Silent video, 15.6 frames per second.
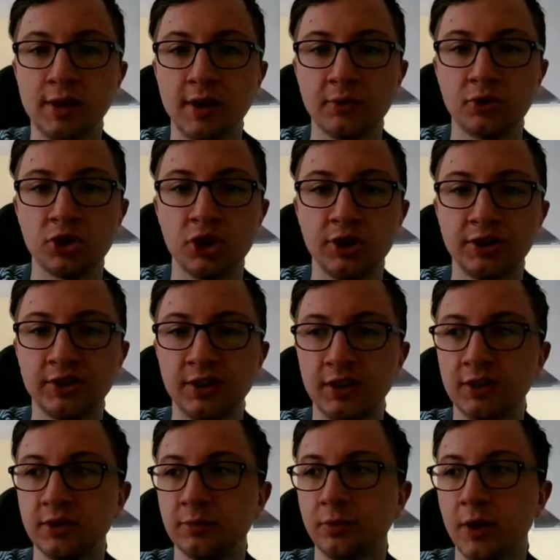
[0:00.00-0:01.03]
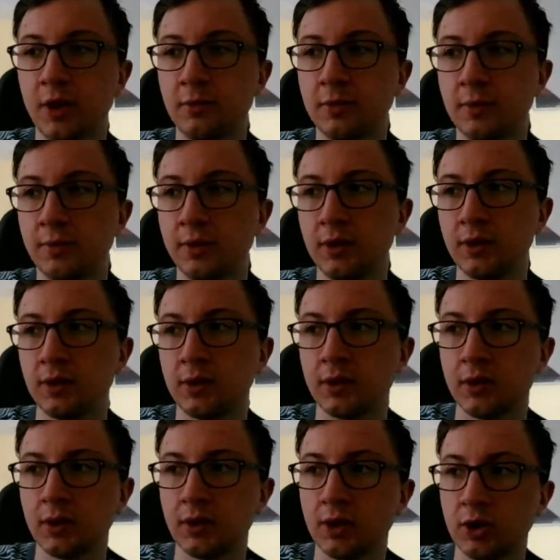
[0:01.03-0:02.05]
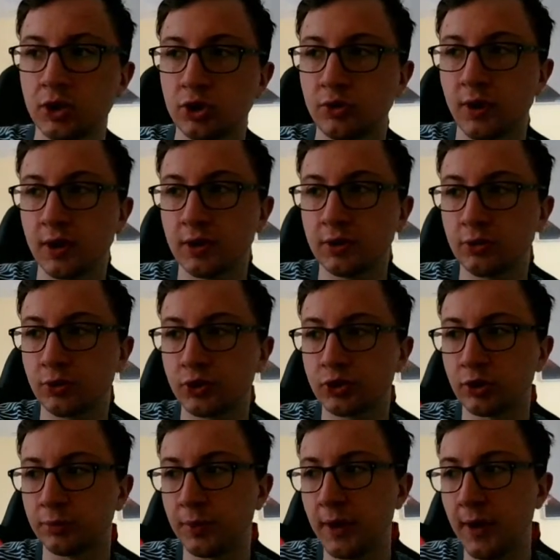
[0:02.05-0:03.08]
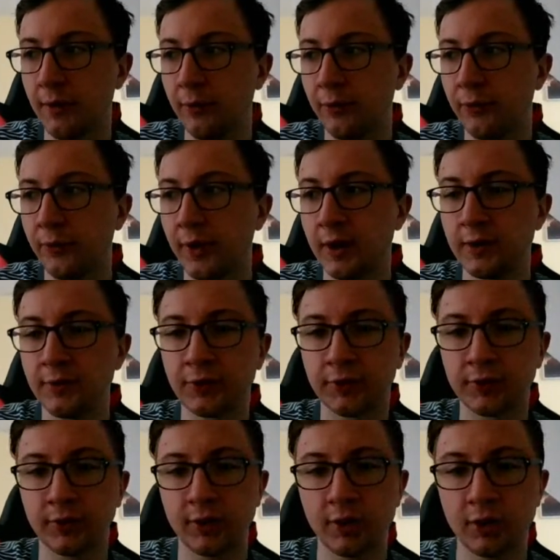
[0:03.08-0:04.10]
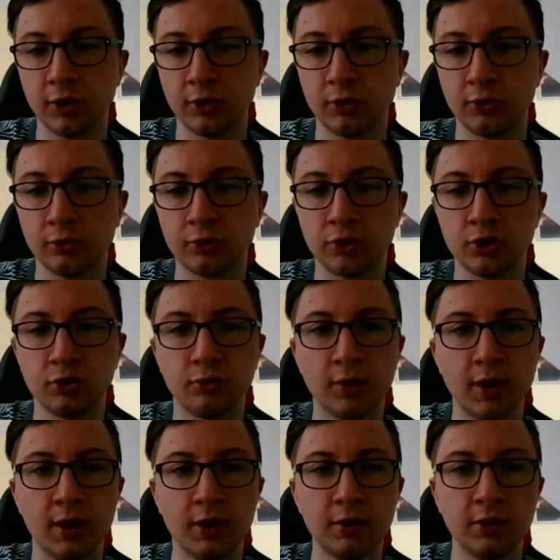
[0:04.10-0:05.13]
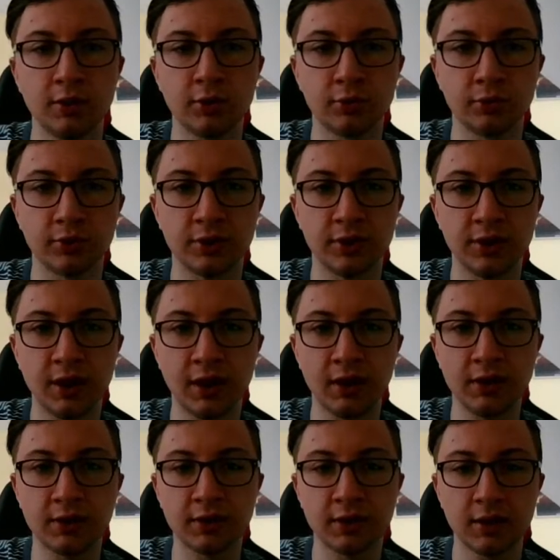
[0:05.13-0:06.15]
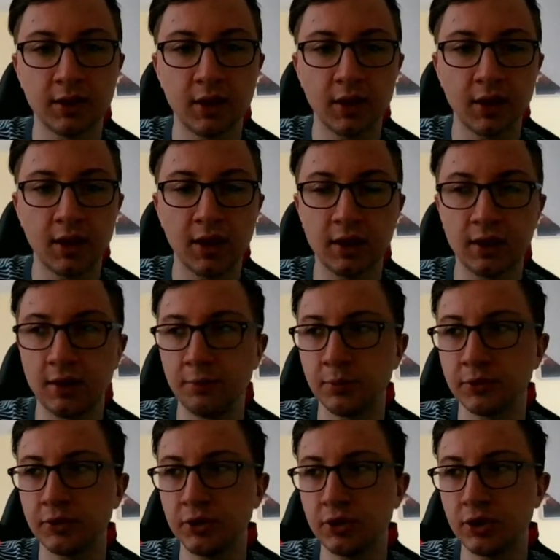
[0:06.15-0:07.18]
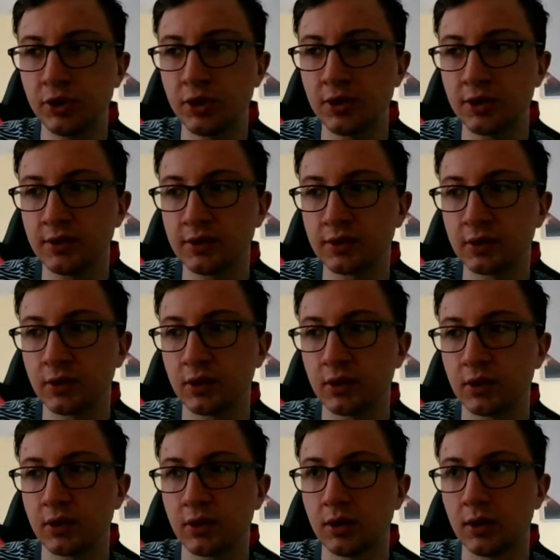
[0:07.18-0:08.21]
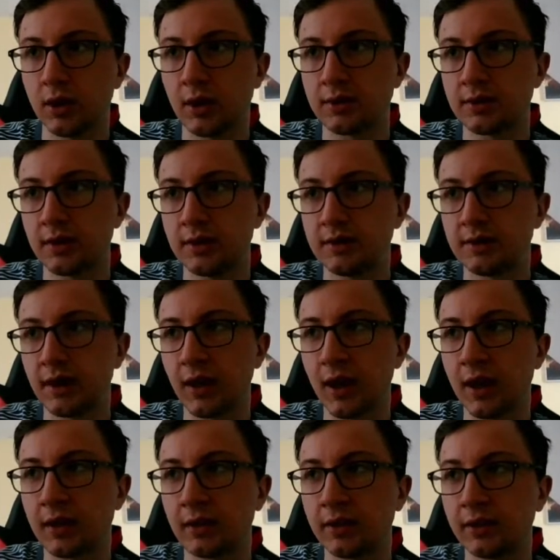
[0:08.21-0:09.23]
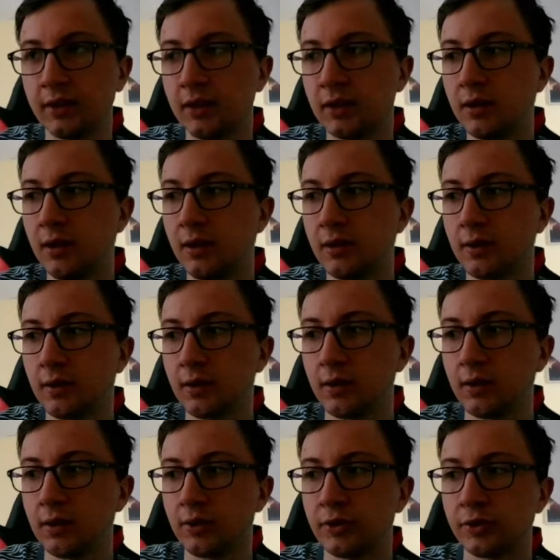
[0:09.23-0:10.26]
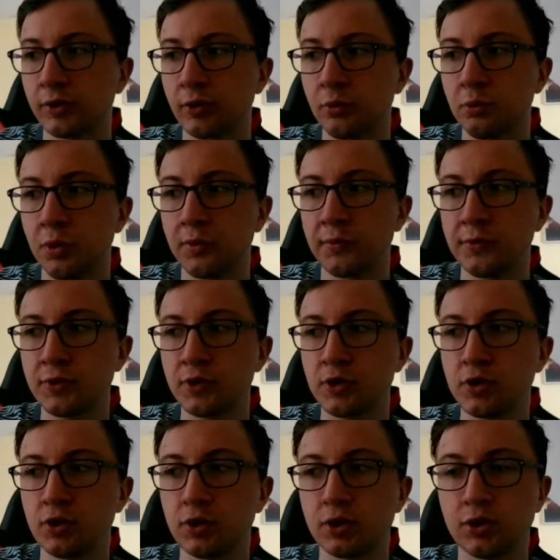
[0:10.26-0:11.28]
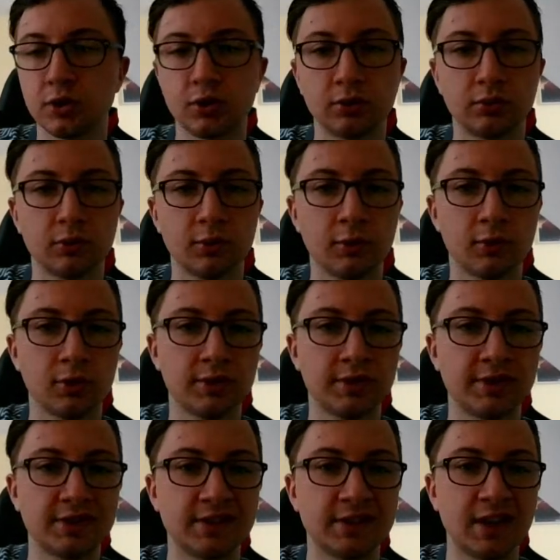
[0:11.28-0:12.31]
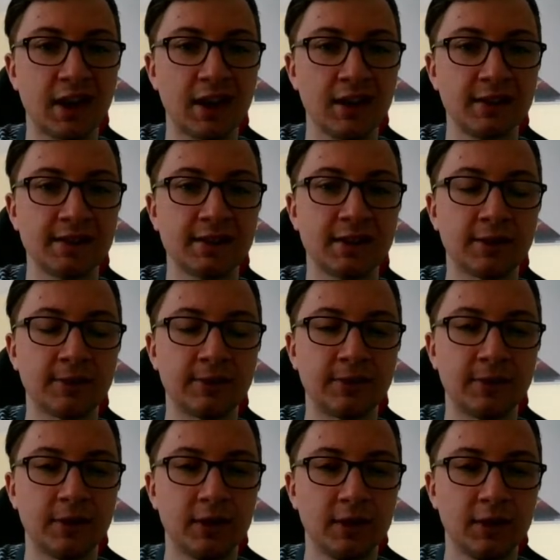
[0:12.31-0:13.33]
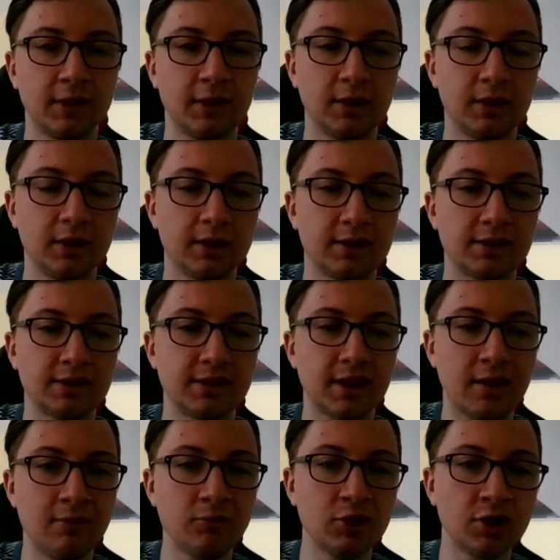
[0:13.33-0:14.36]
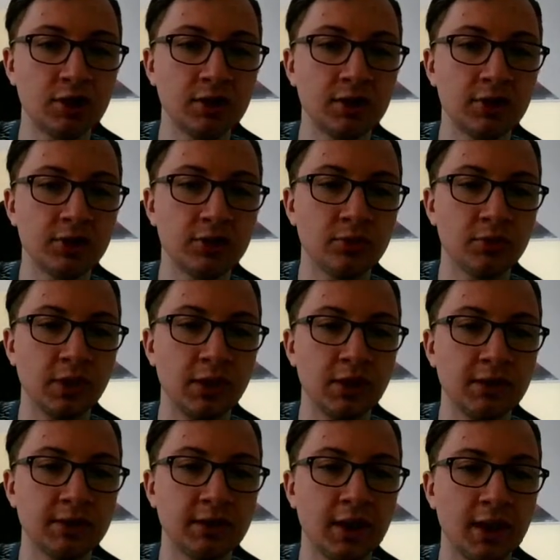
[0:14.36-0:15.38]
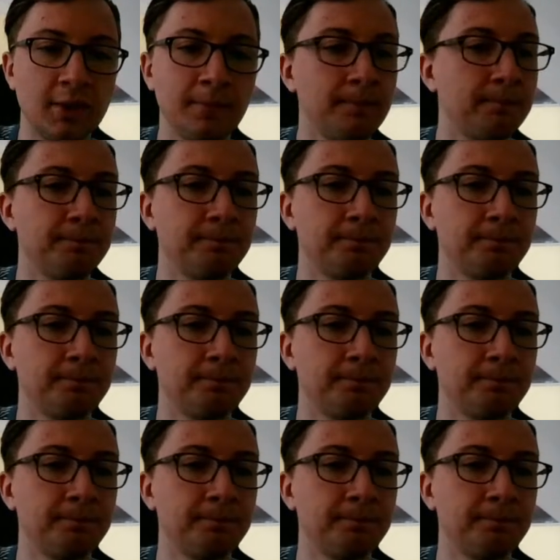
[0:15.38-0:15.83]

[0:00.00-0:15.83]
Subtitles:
now g6 probably, trying to stop f5s, rook g1, rook d8, and the position is, as they say, unclear, so both sides have some chances to win this game,